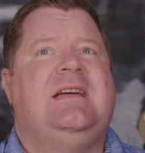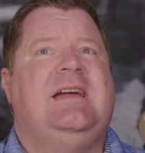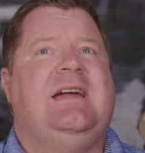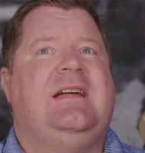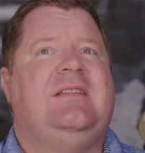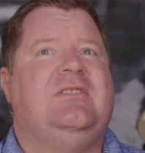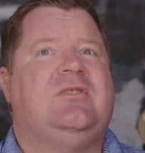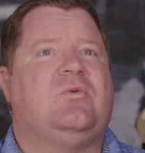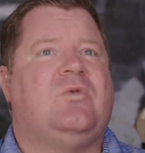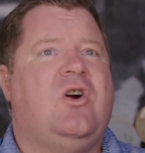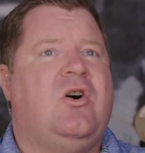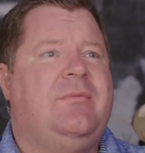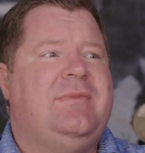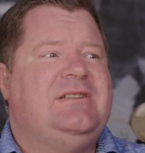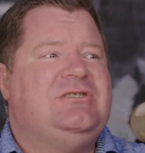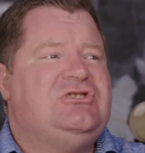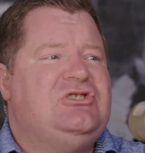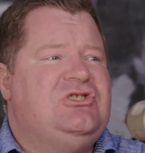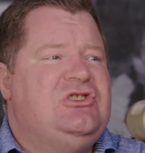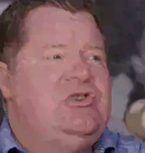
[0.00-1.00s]
and the
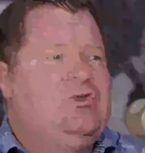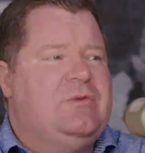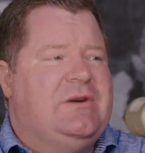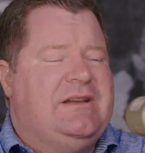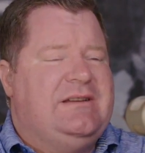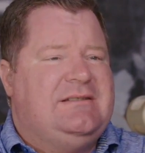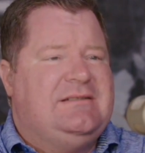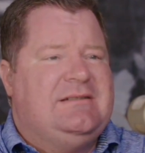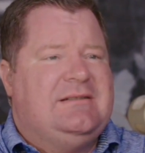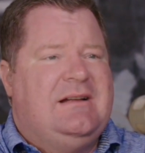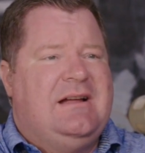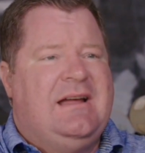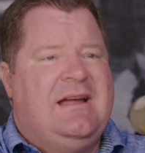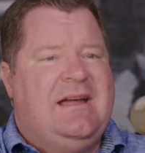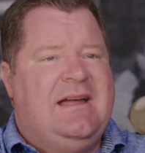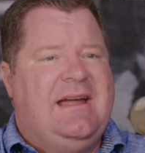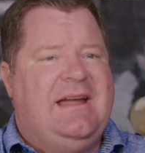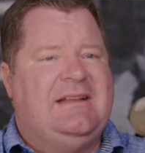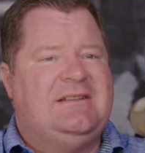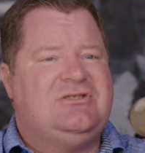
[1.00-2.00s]
Romans knew it.
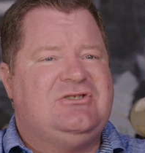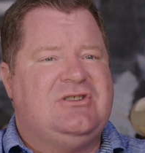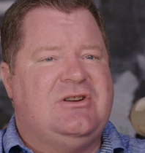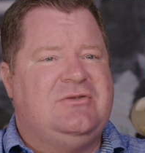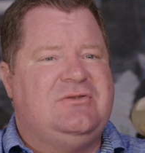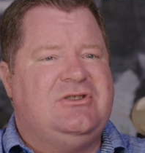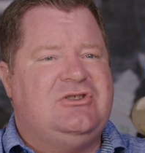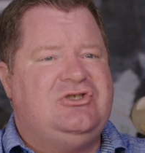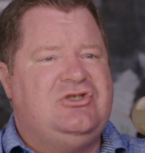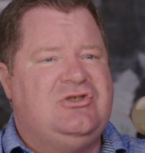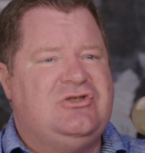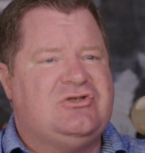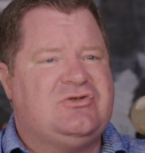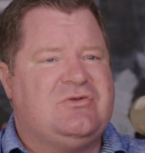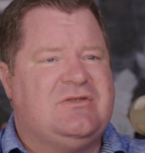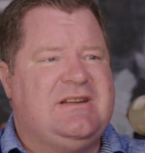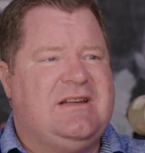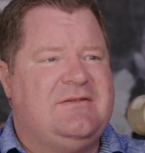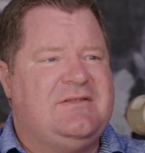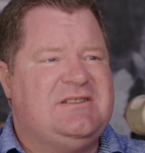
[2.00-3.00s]
And so the Jews
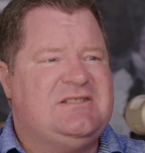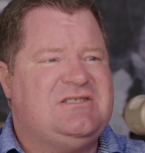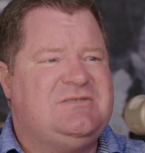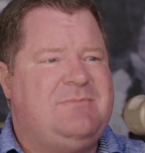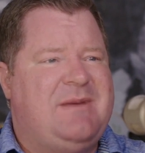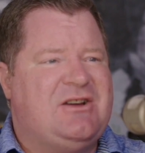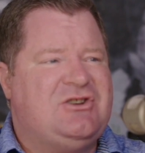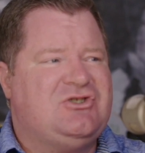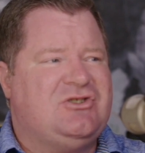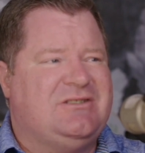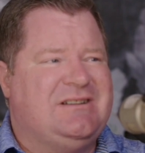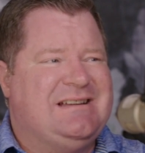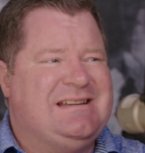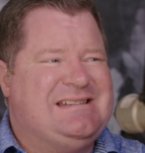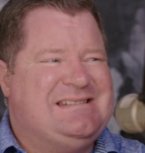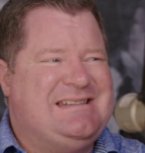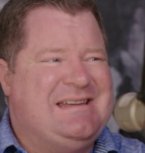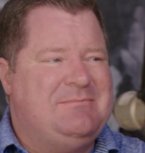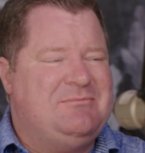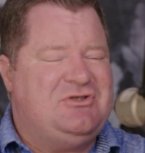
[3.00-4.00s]
were given special
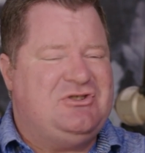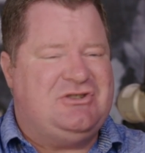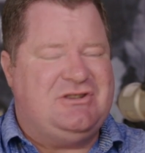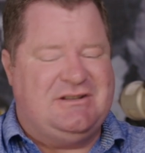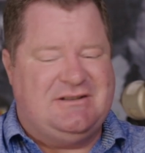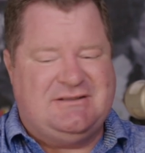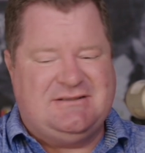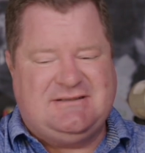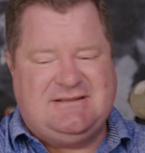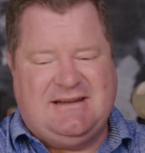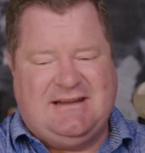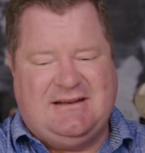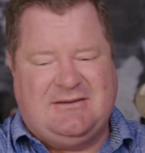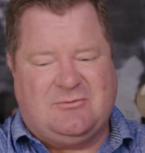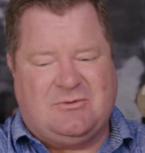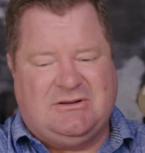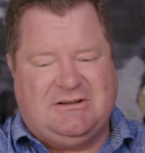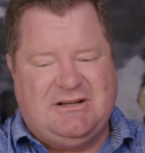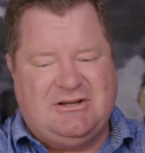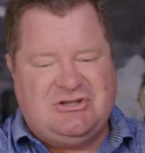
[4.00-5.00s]
exemptions
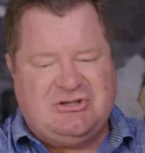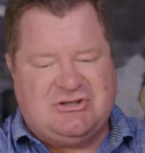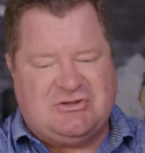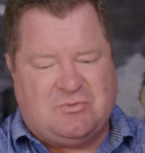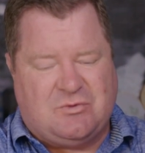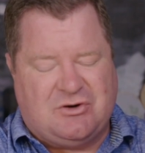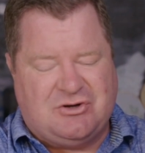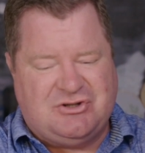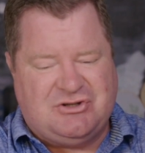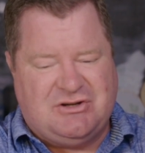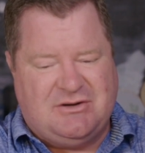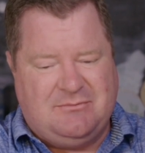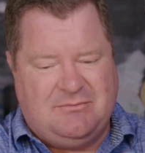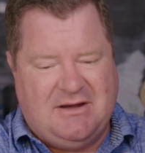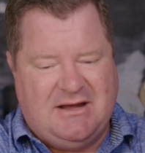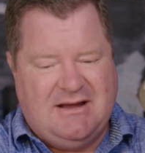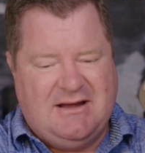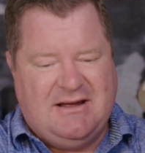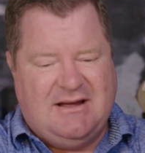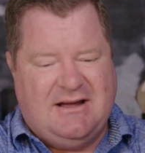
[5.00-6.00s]
in religious worship.
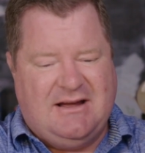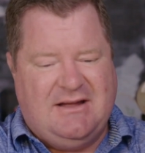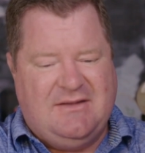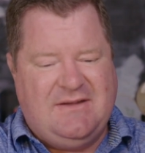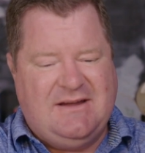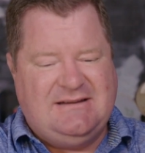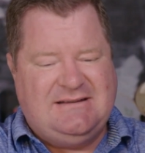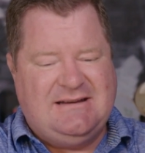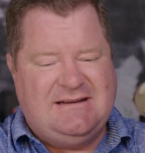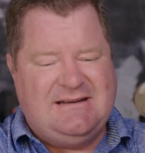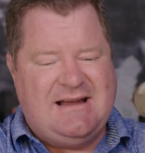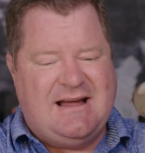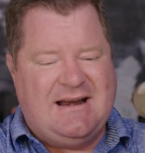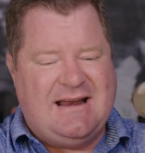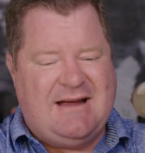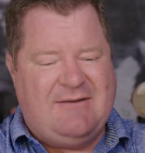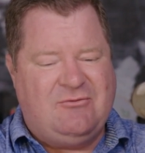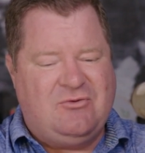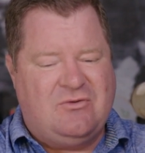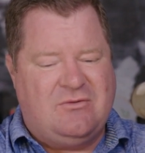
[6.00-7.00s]
They did not
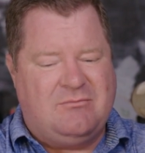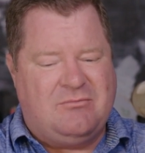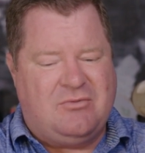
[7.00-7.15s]
have to